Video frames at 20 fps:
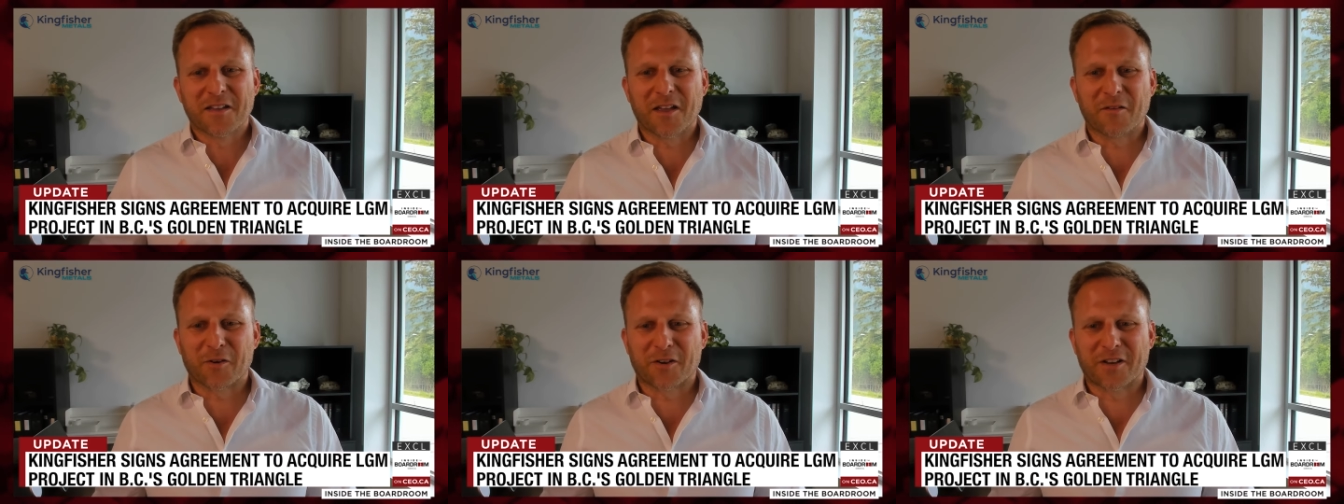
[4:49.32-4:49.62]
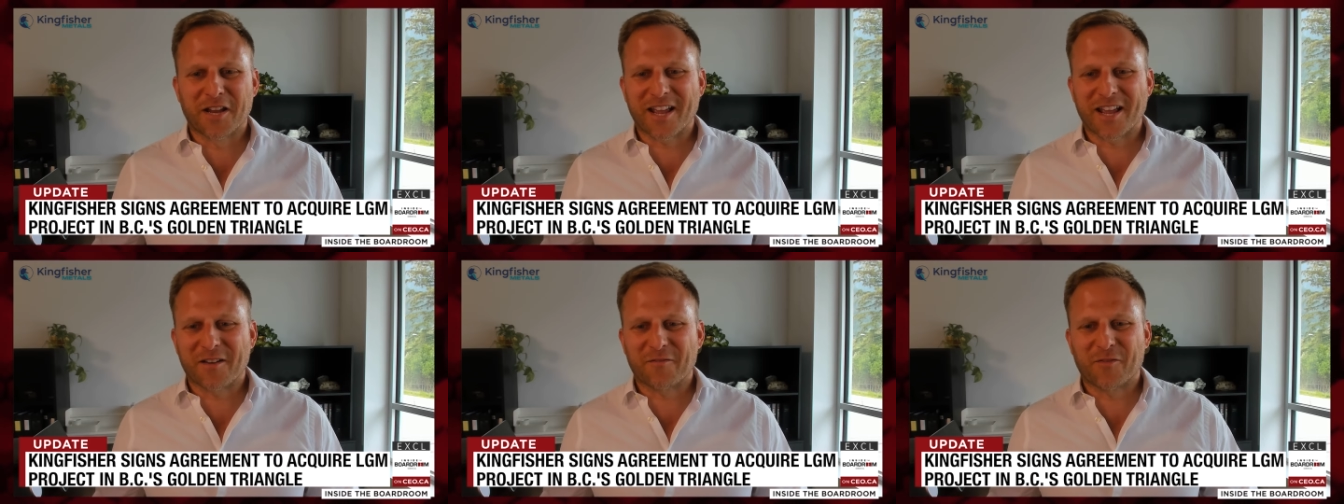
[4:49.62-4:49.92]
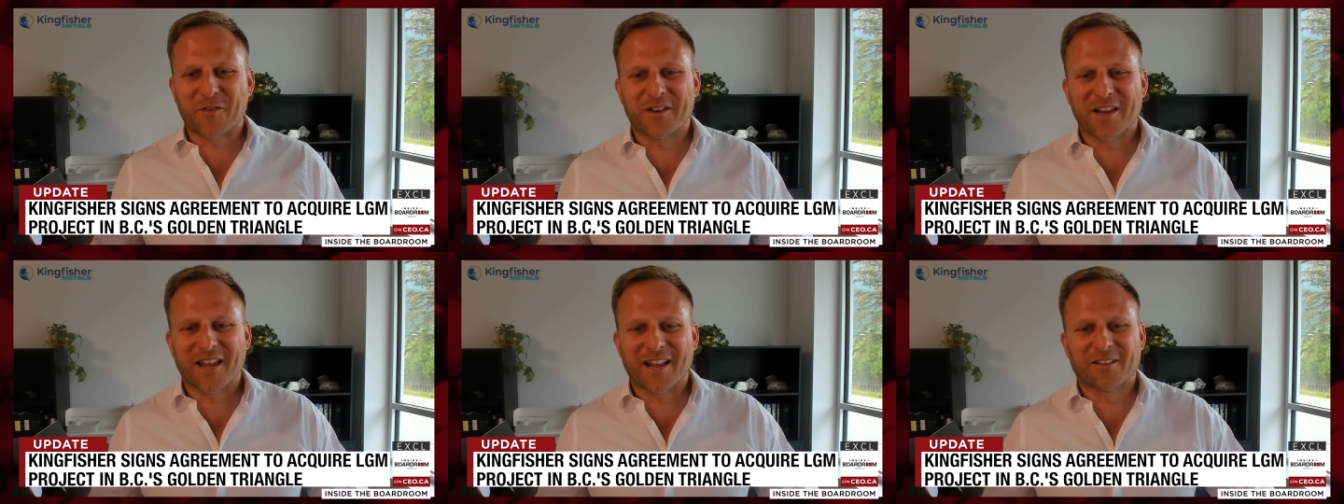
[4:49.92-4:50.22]
give or take a
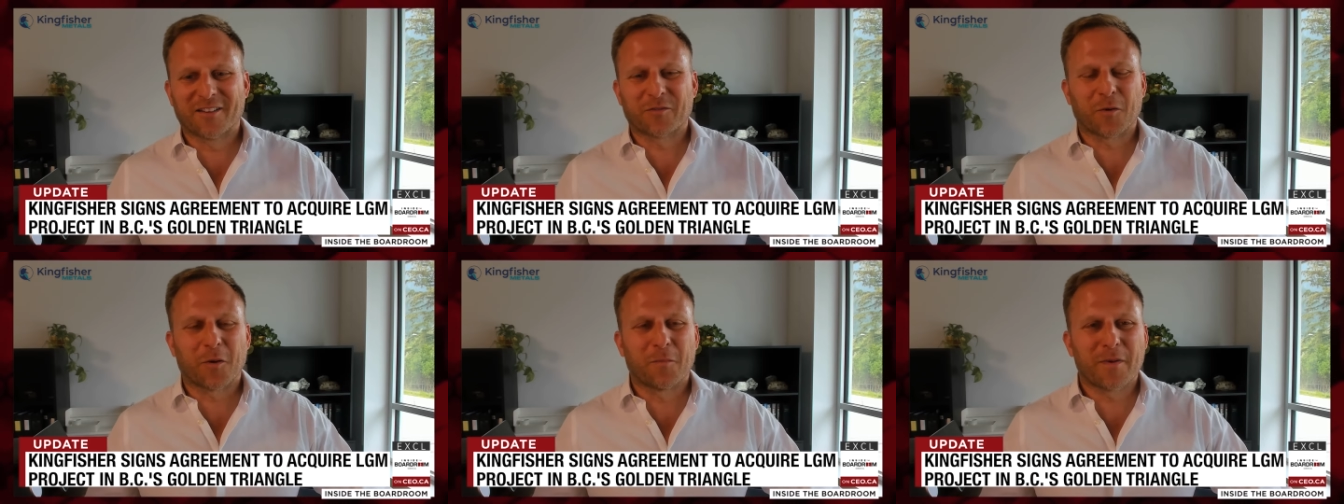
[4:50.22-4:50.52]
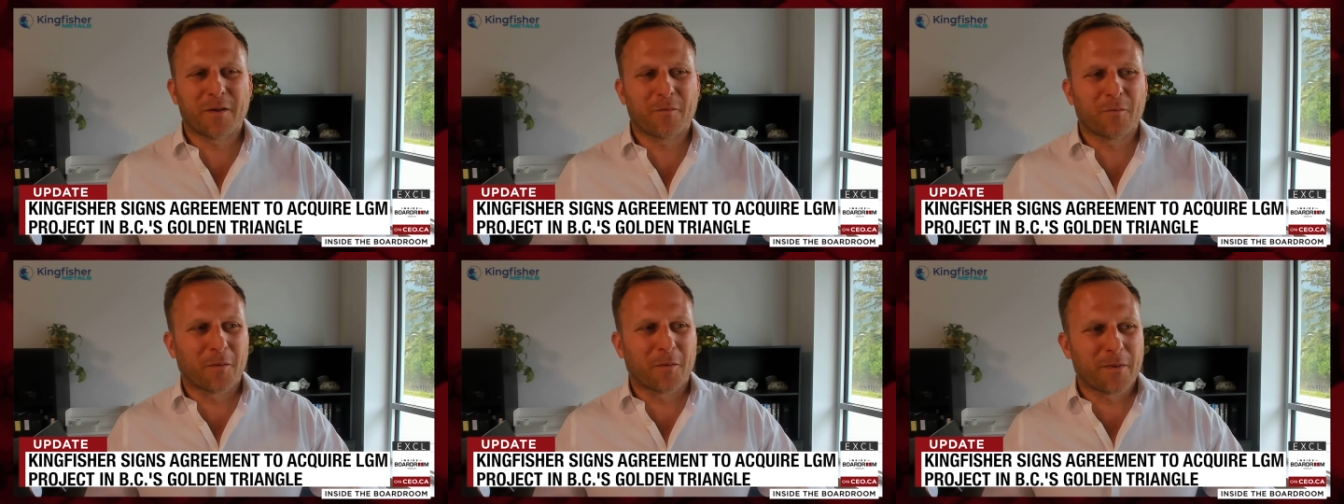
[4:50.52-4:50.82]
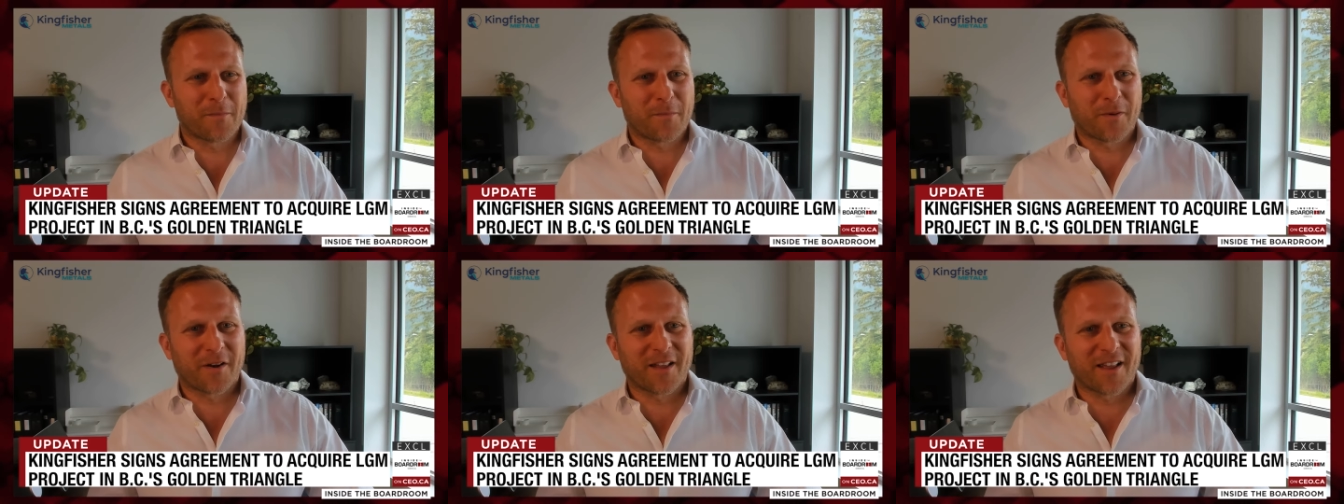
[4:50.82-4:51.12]
few days, we'll be we'll
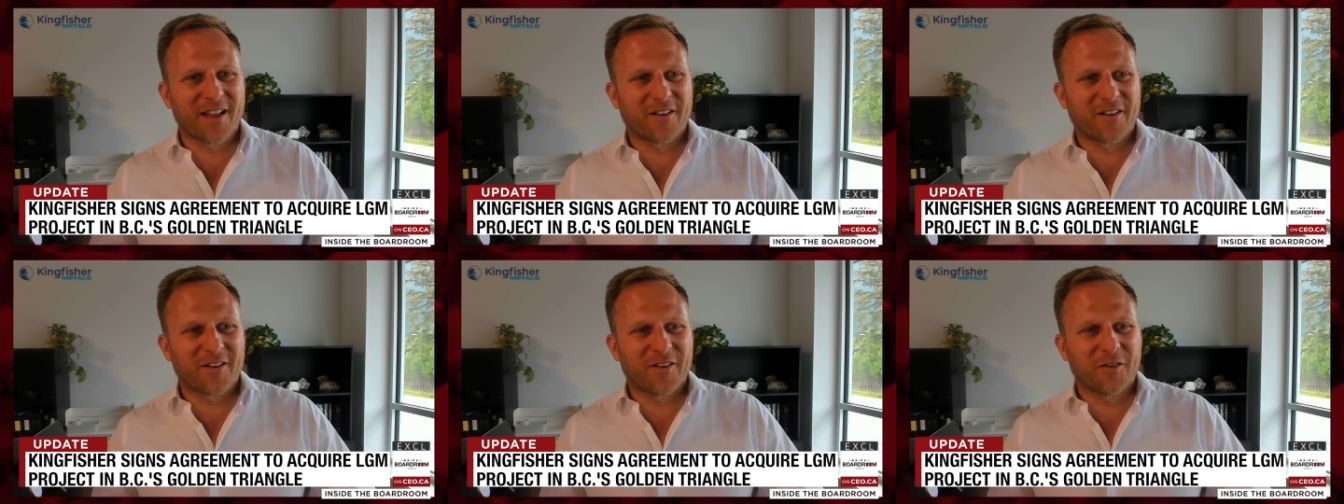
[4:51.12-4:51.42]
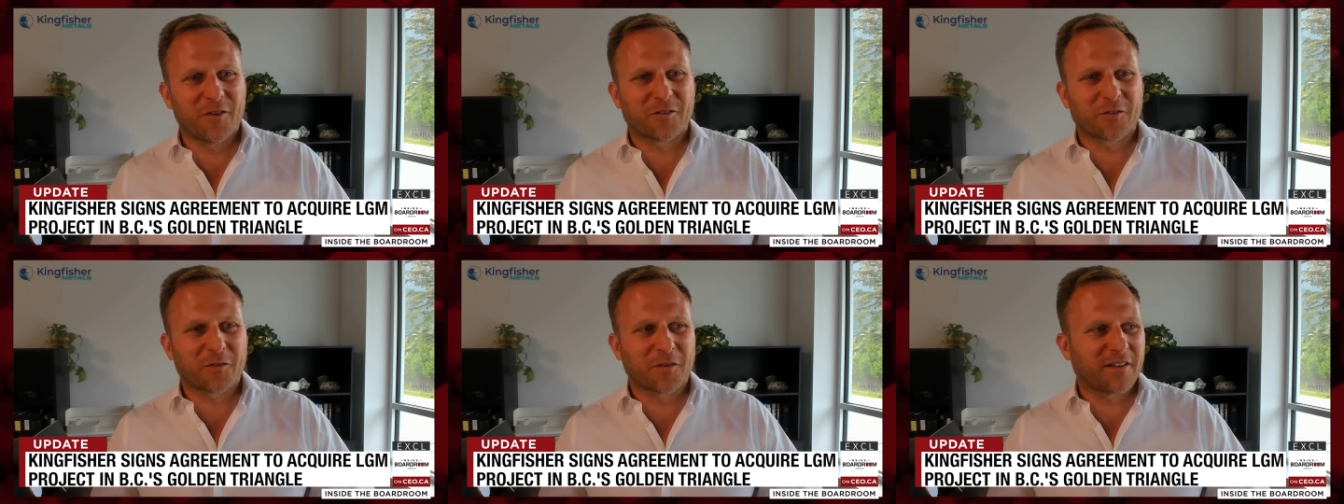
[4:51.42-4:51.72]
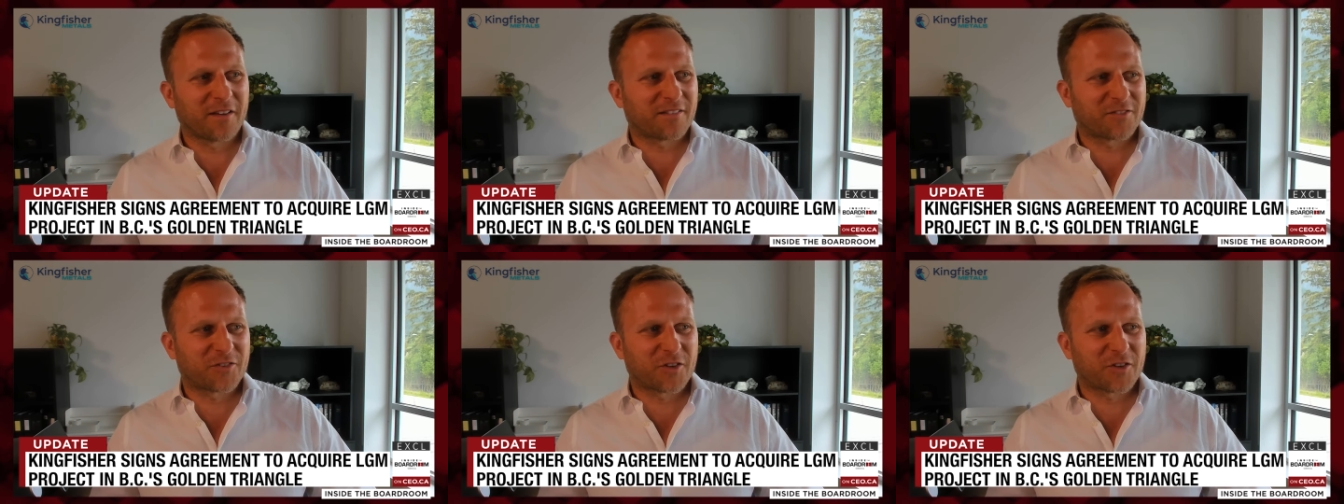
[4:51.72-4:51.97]
be putting out a news release.